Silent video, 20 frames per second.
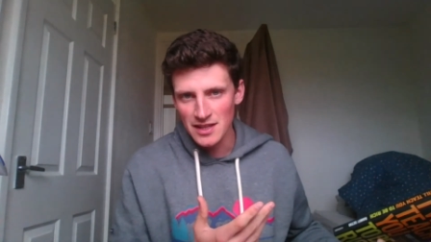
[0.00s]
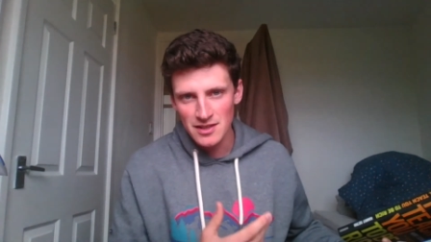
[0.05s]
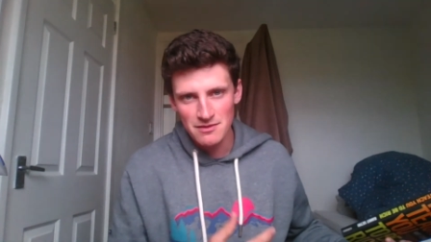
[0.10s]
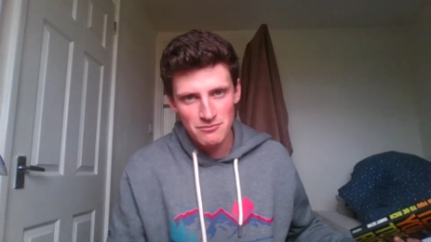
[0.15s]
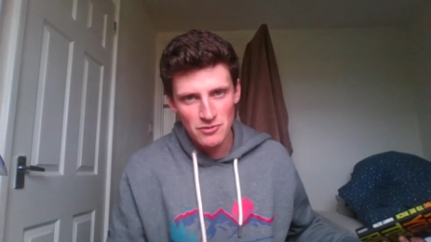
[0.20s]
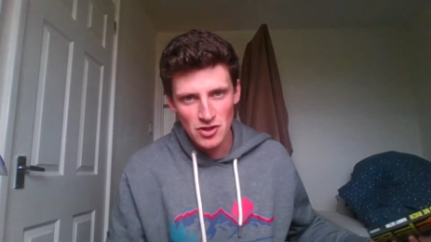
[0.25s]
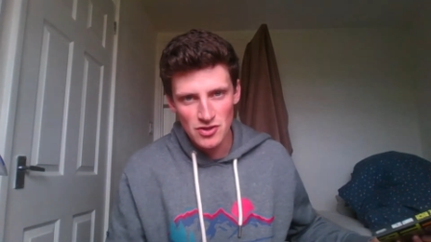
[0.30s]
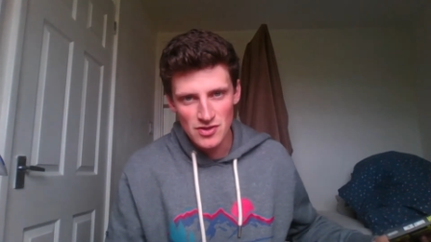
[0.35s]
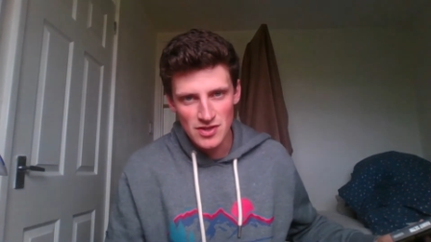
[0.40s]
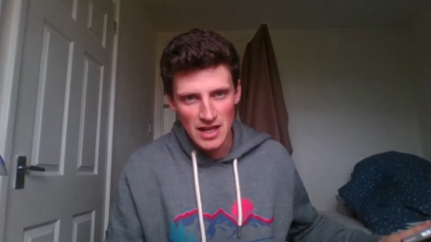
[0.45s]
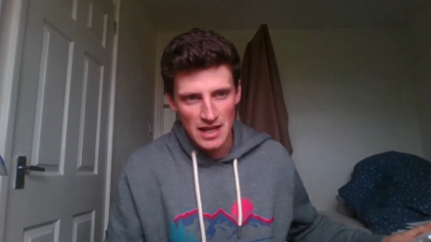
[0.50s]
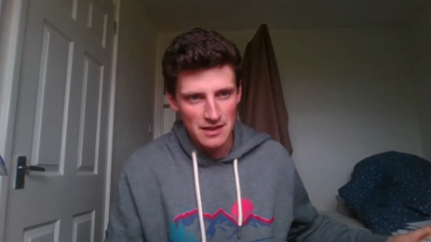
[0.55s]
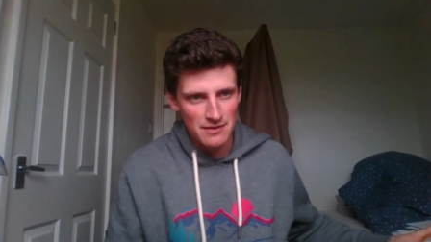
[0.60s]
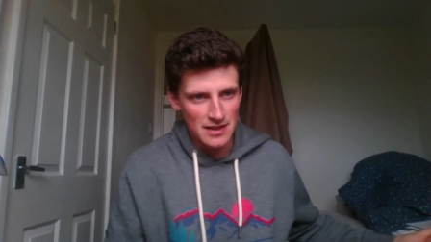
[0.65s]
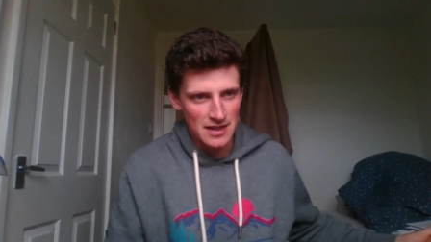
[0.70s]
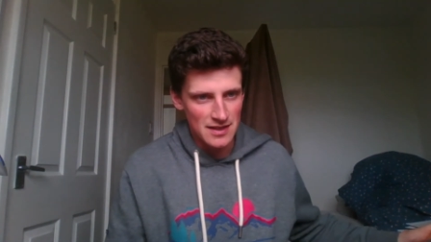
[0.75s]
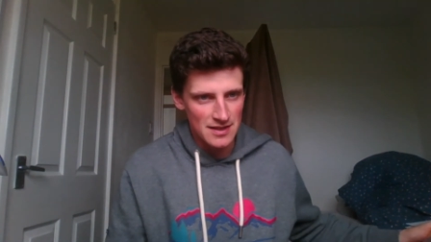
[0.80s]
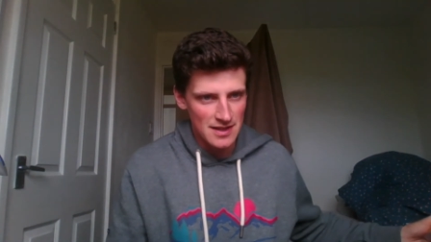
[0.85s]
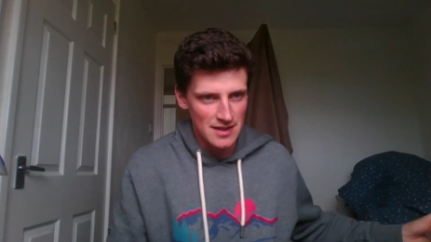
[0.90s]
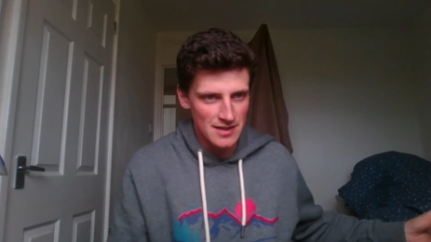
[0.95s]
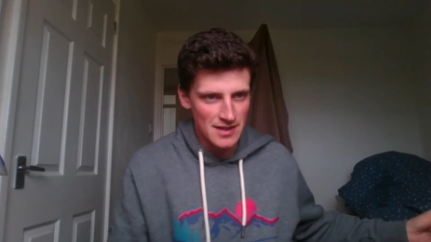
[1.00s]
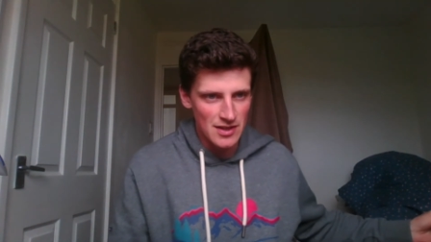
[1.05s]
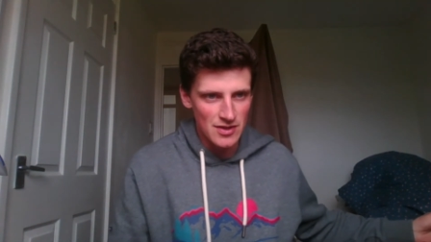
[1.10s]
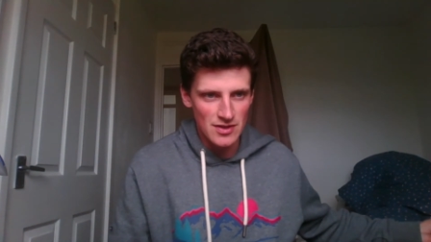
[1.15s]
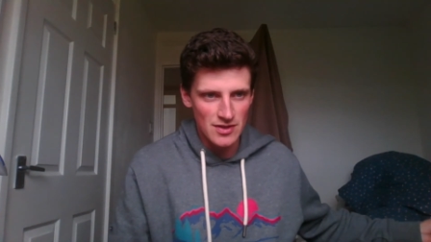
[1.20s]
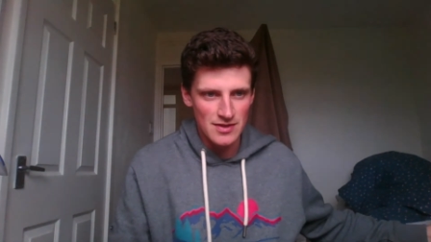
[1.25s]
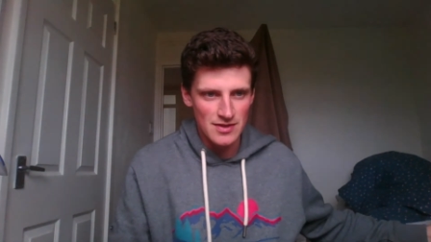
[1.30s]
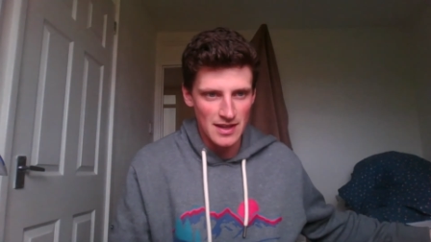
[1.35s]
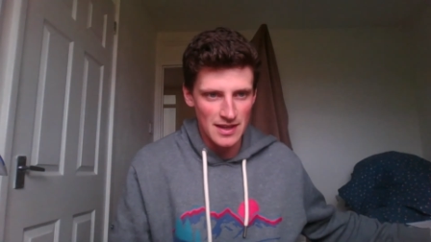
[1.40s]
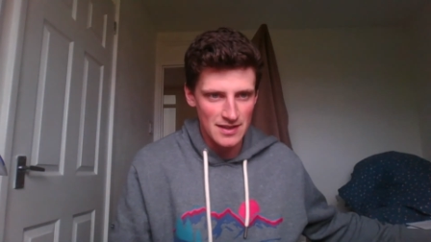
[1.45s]
good savings
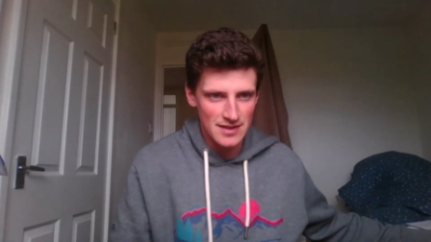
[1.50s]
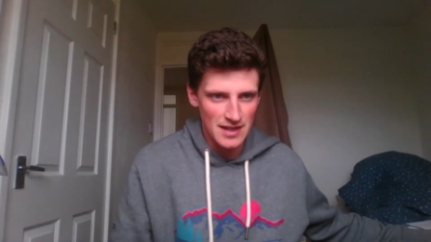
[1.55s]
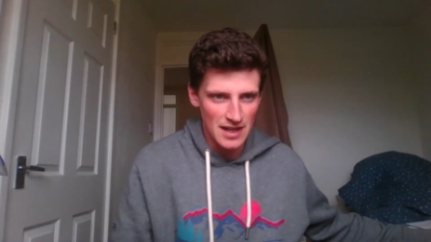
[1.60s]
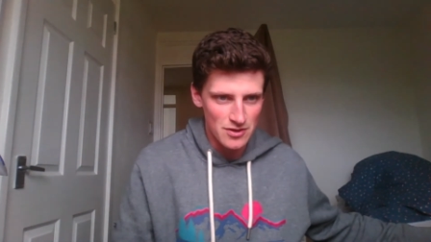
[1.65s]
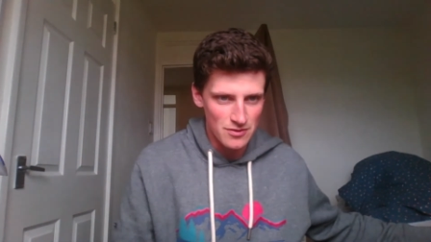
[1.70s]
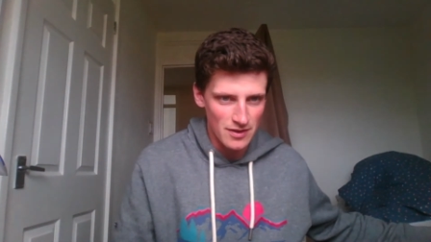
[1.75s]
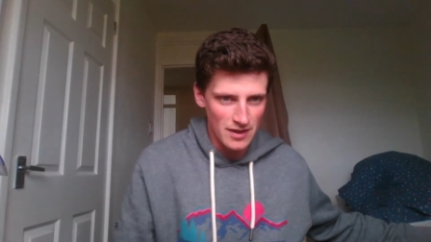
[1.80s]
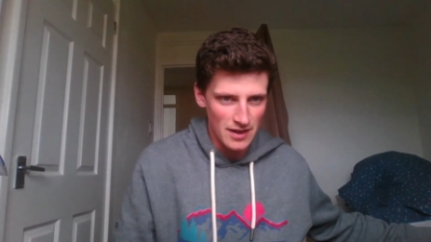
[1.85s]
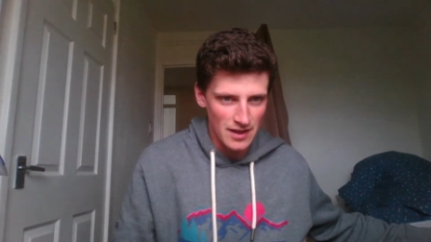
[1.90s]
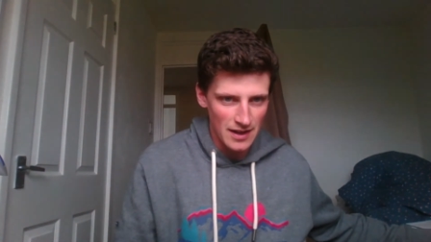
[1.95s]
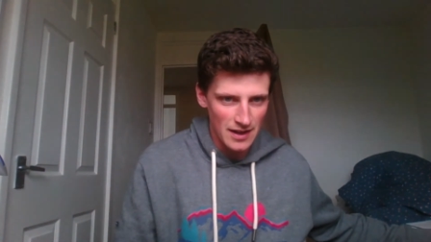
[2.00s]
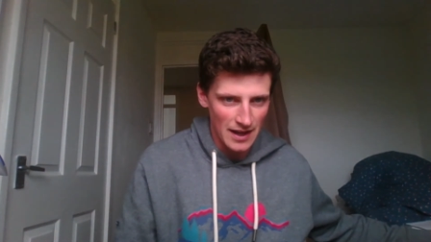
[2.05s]
decisions, etc.,